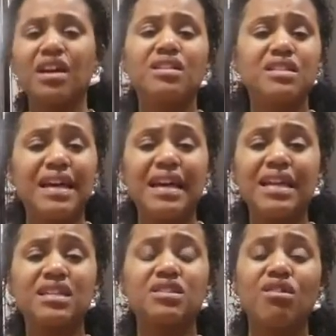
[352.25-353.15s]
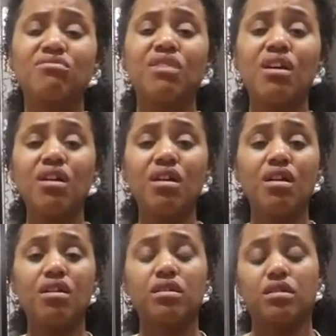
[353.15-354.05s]
It's taking so
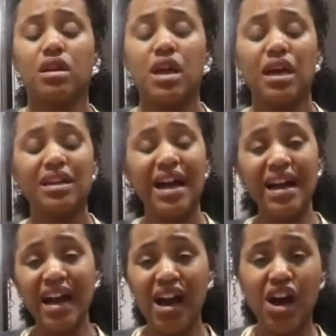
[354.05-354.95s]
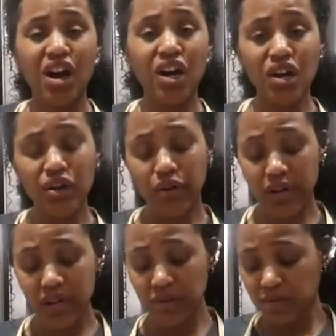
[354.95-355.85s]
long and I got
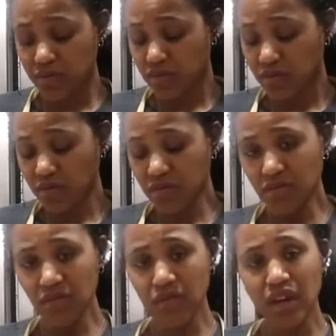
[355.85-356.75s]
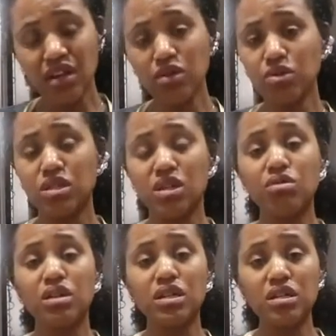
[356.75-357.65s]
hungry and it was
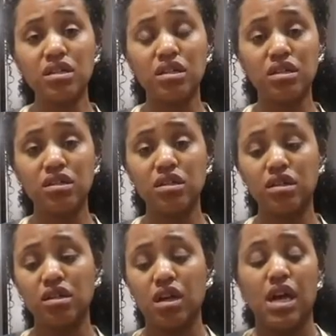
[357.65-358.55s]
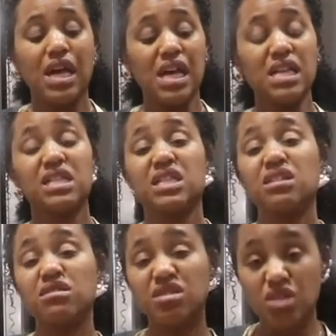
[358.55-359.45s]
so good. It's
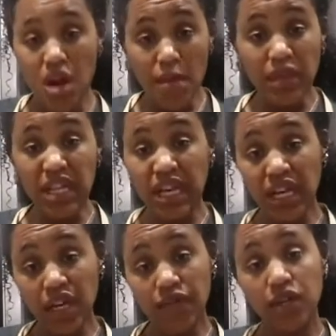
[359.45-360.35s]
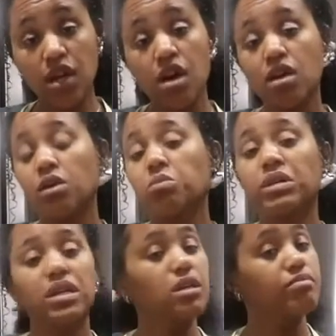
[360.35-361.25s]
still some left,
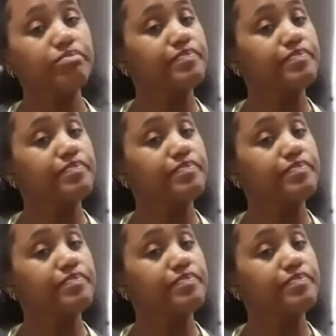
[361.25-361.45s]
but